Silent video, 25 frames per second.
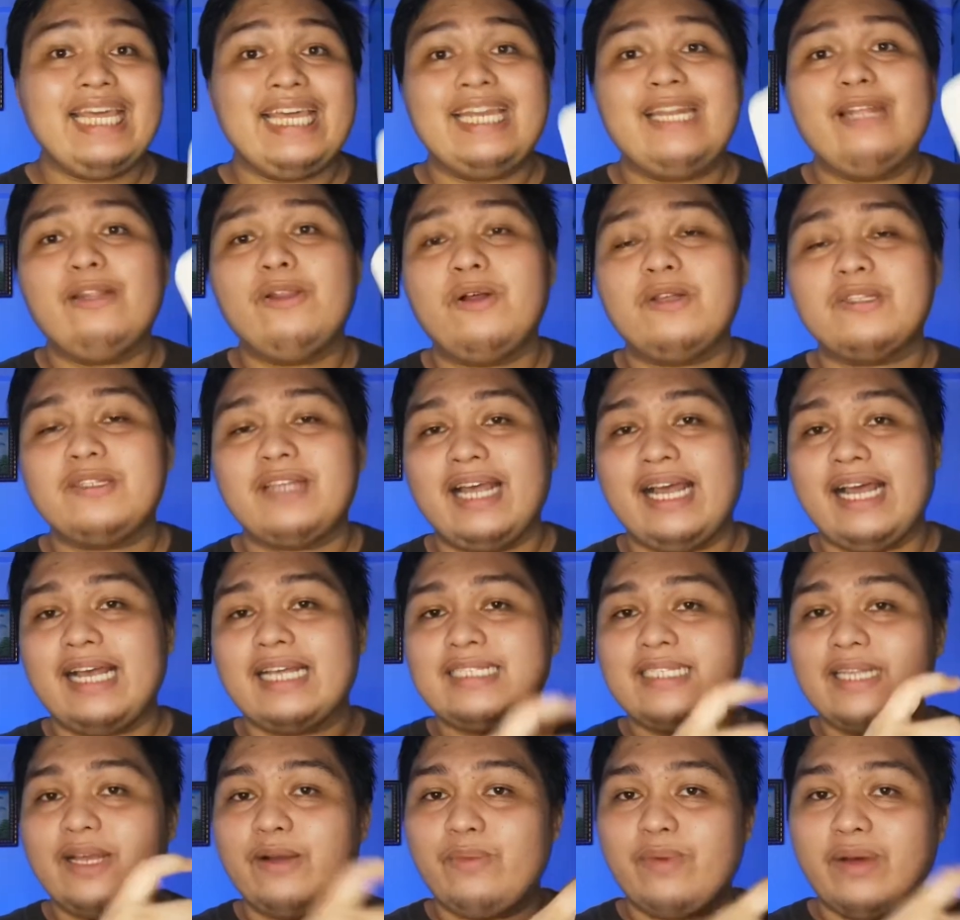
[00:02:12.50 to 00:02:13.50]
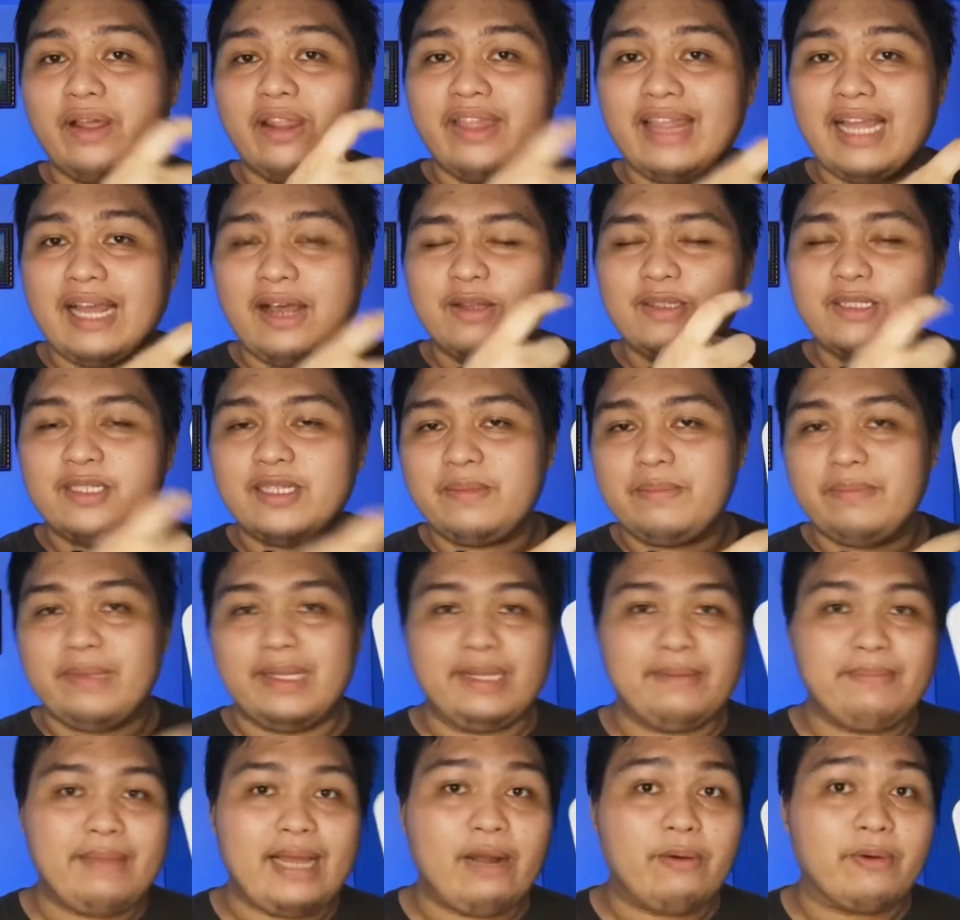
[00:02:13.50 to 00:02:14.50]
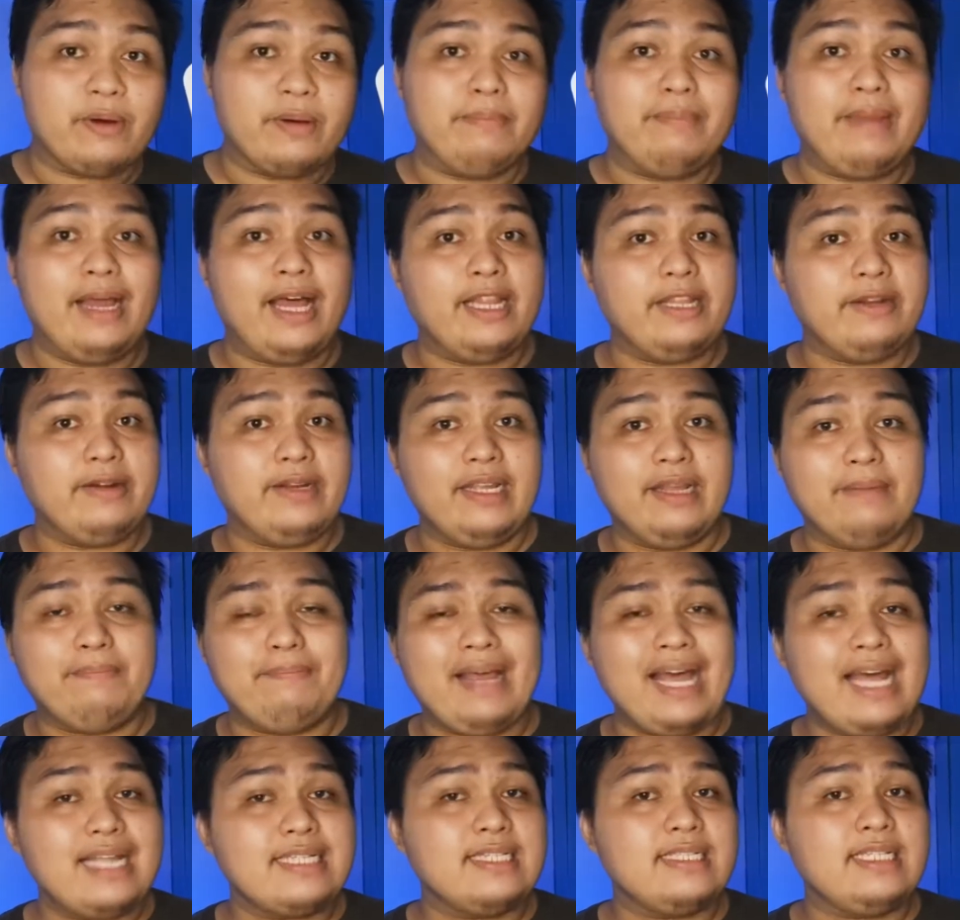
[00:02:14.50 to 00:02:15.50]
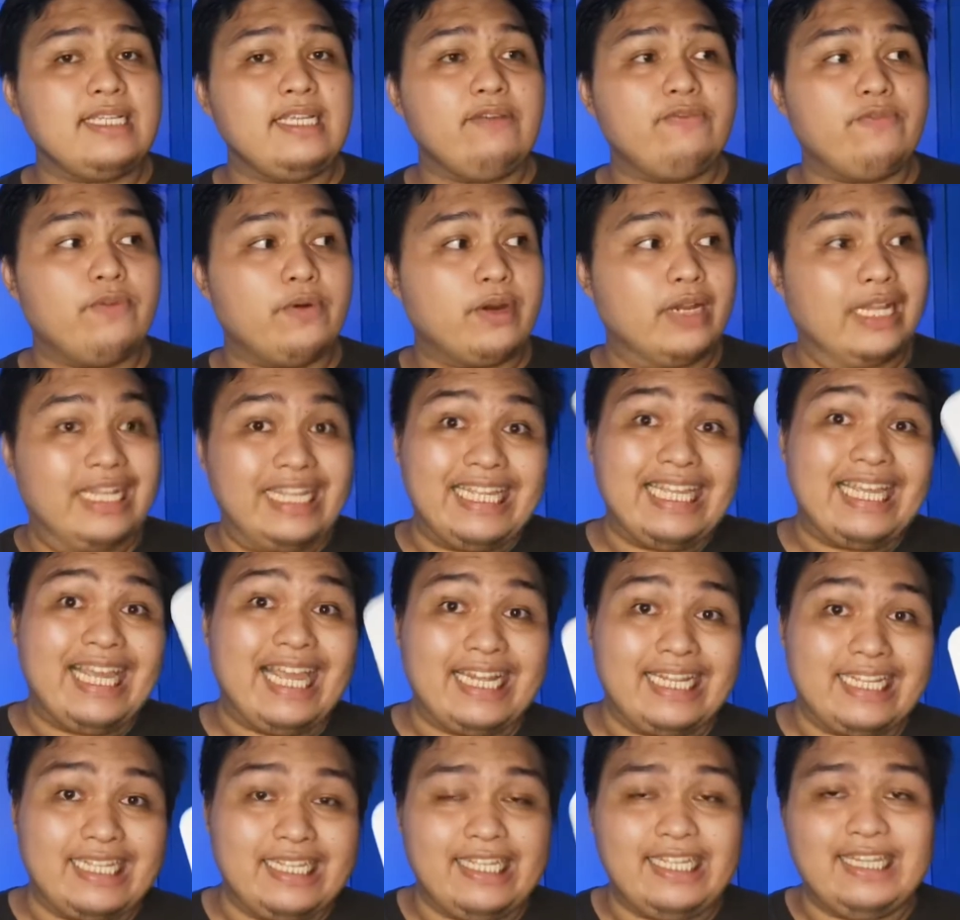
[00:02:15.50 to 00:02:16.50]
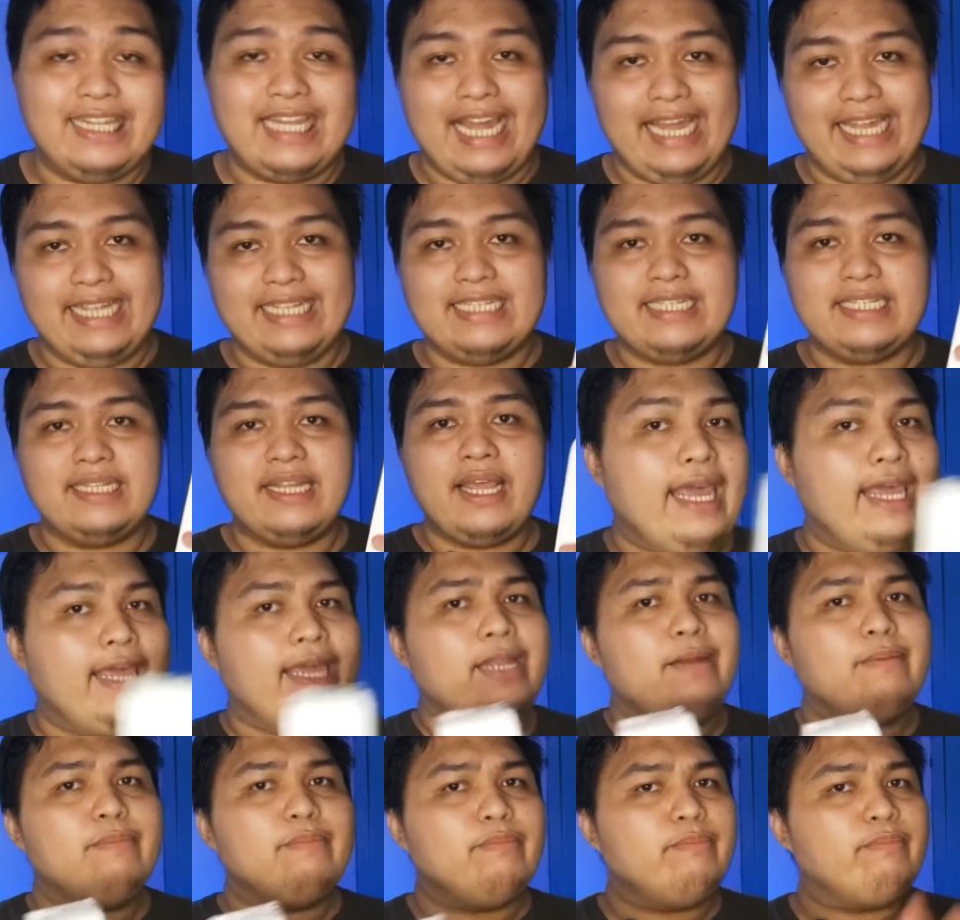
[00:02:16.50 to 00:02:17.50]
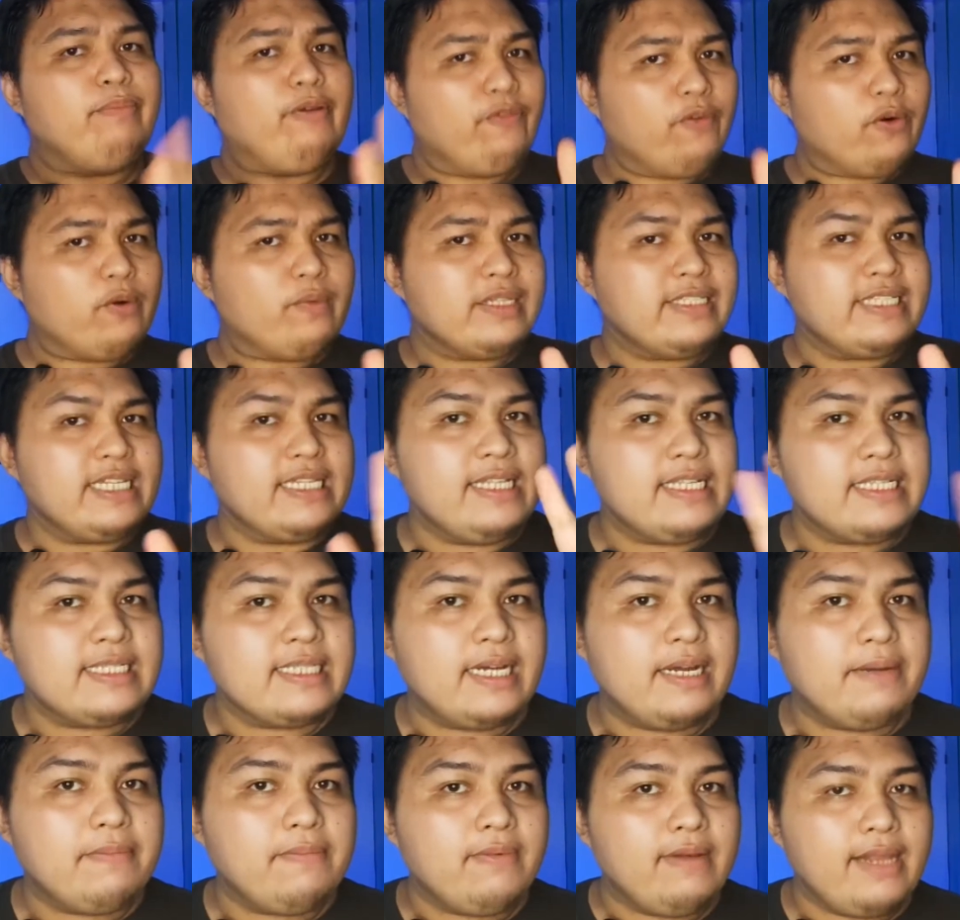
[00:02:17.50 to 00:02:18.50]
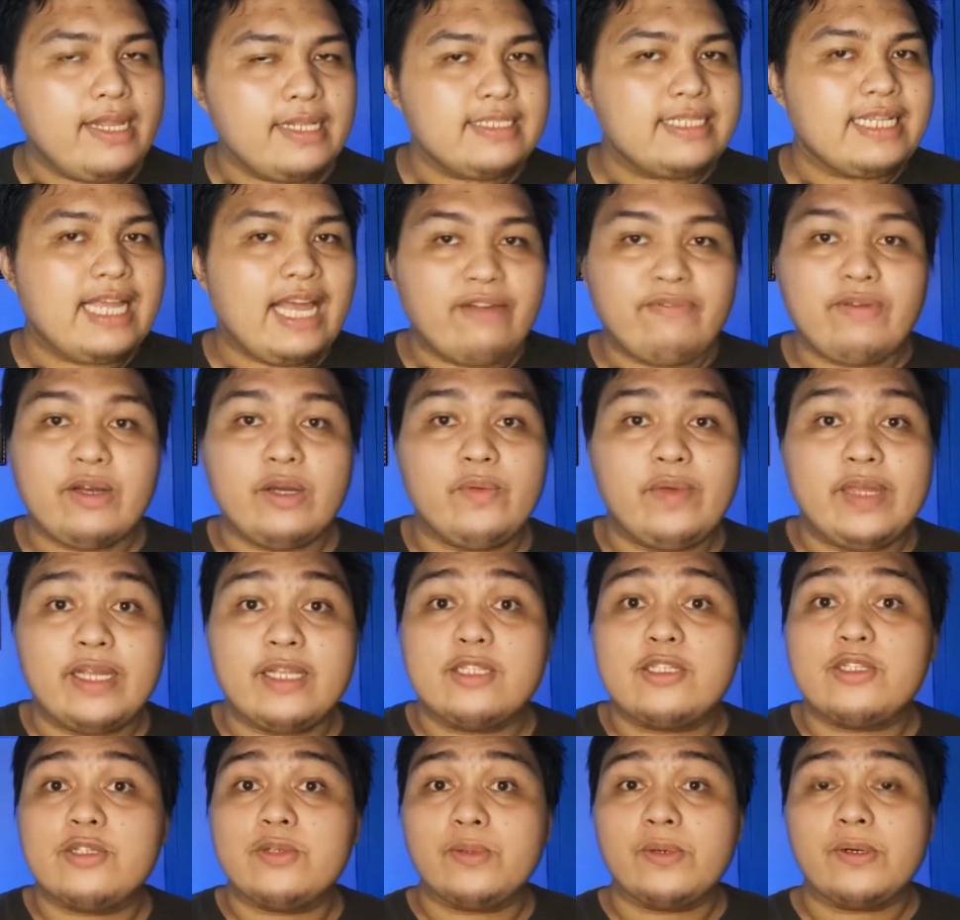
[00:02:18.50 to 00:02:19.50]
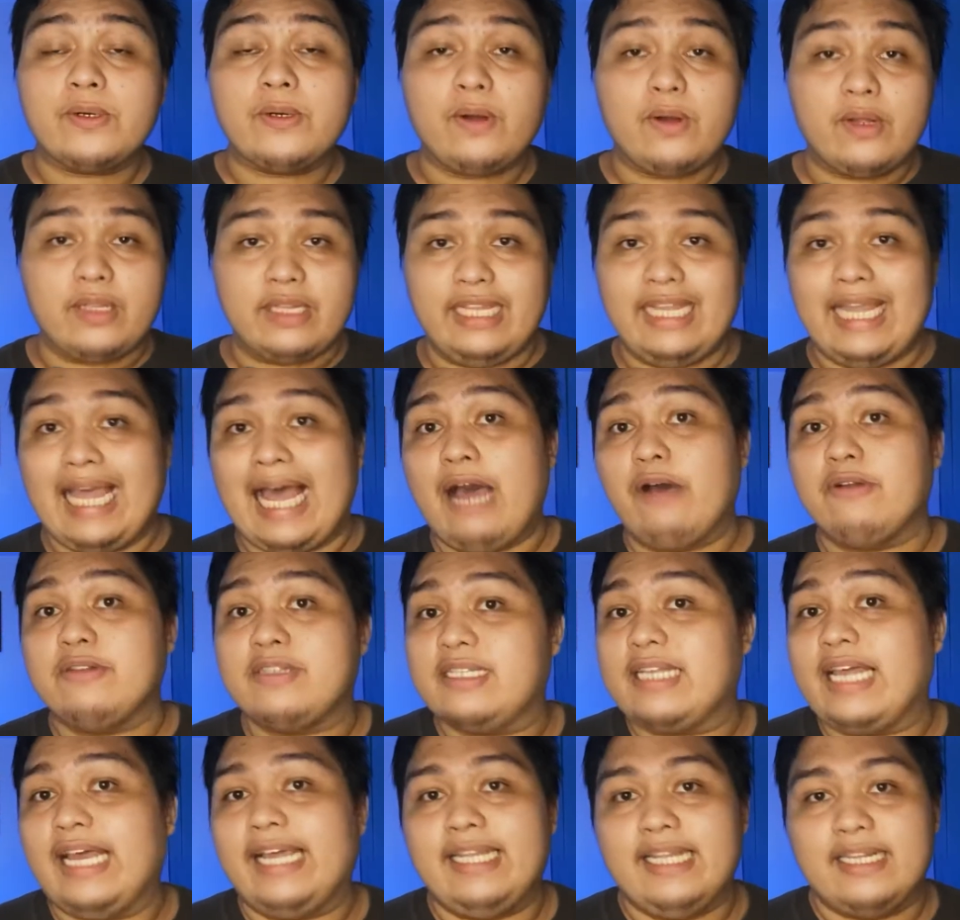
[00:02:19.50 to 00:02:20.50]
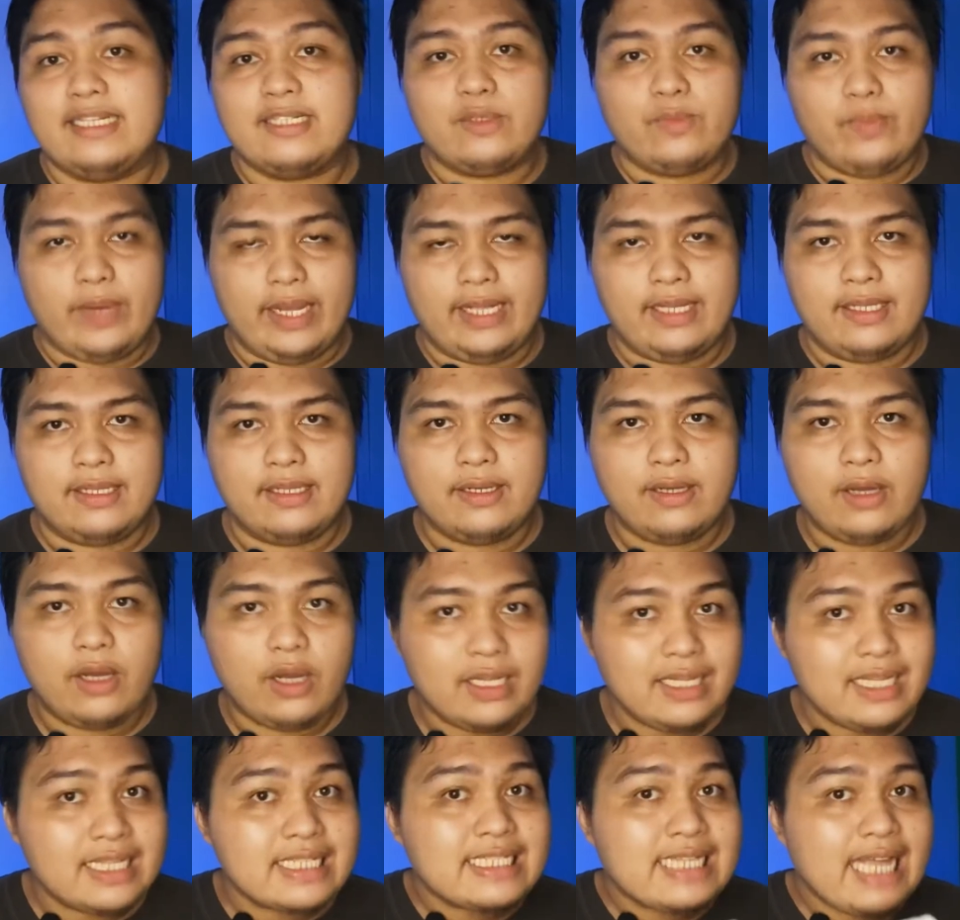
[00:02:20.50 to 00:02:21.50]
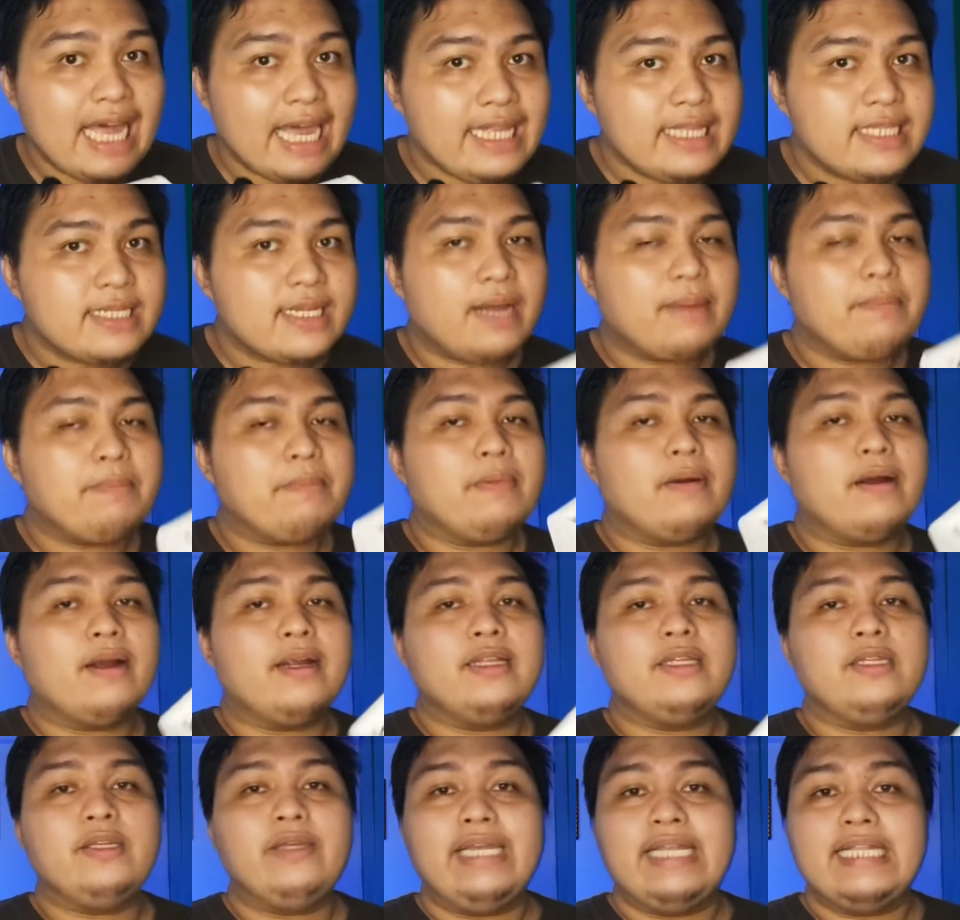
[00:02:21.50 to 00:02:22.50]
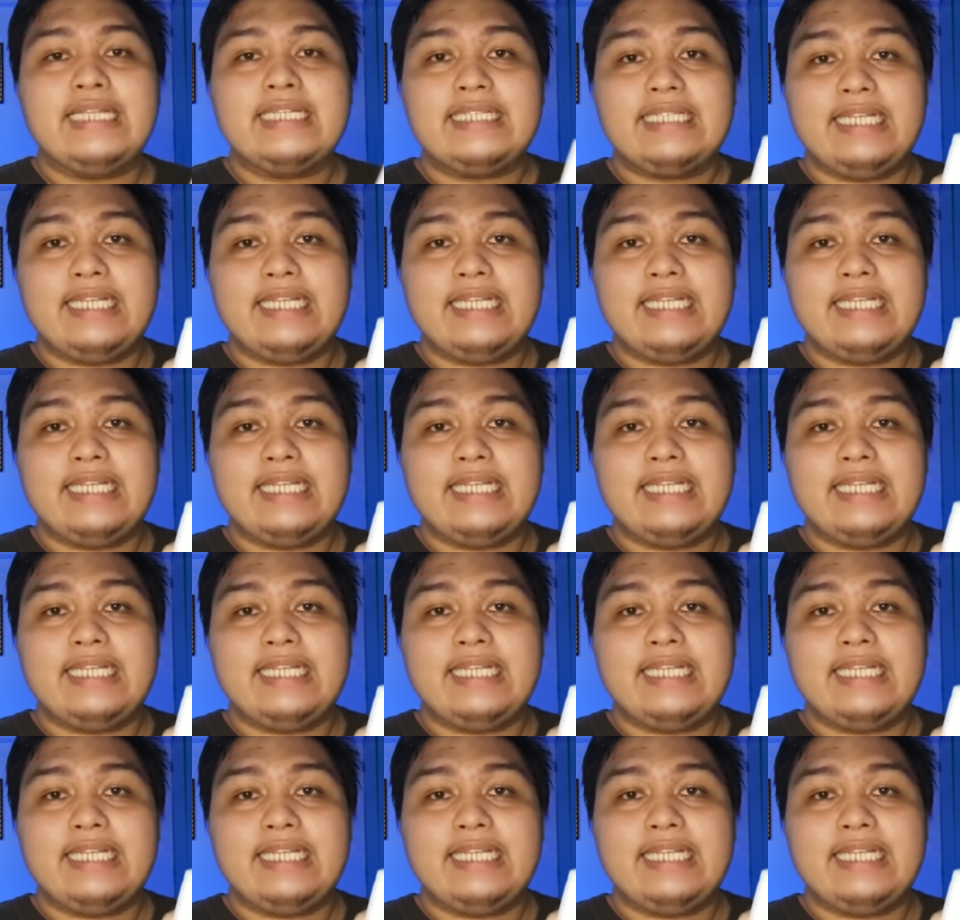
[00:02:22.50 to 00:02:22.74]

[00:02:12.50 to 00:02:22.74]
and it also has a 1000 mAh battery capacity for the LED lights. And before we set this up, let's have a quick tour on the outside as well. On the side top part, you can